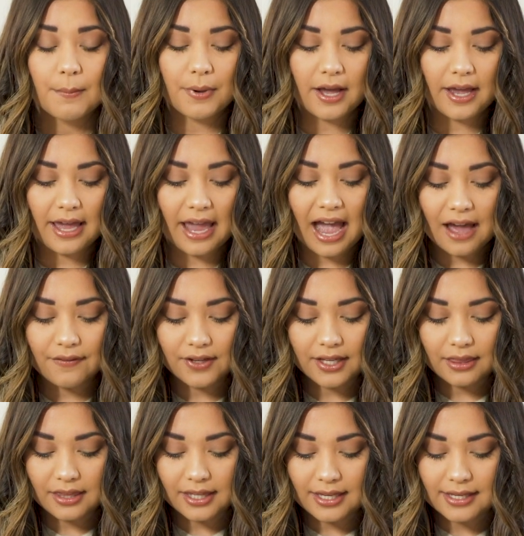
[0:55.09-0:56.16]
but
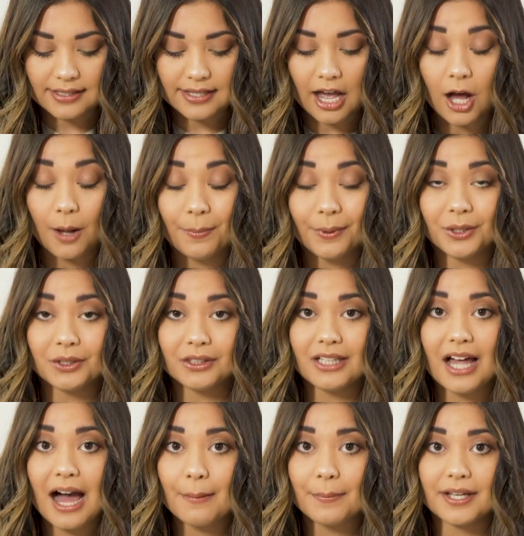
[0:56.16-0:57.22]
having these help a
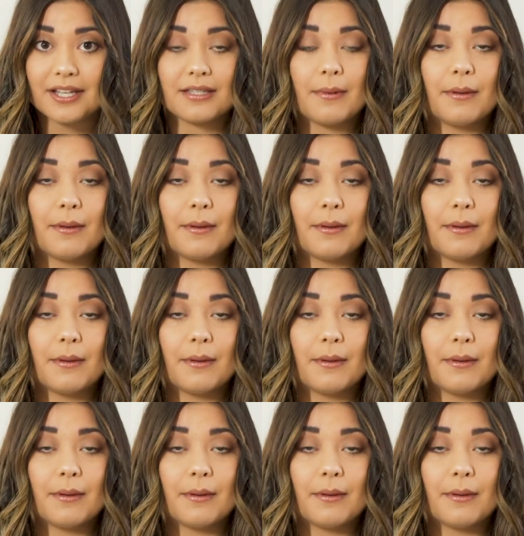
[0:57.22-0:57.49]
lot because